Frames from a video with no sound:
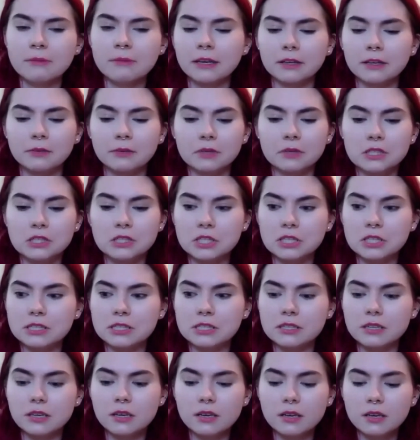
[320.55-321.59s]
And it was
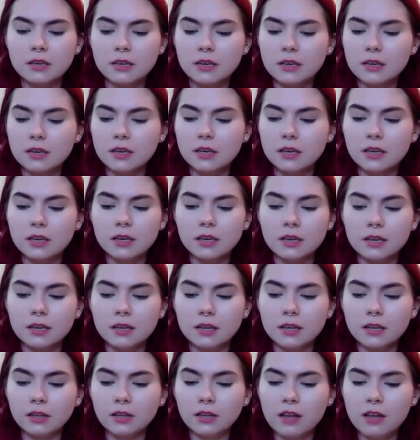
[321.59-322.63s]
just
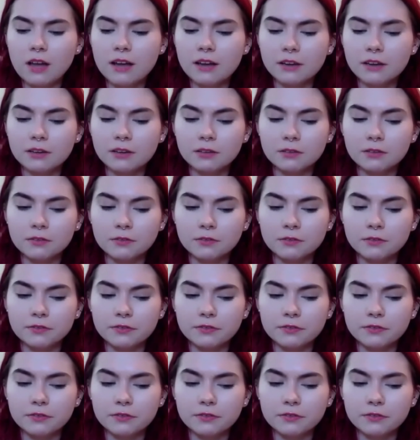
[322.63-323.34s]
a lot of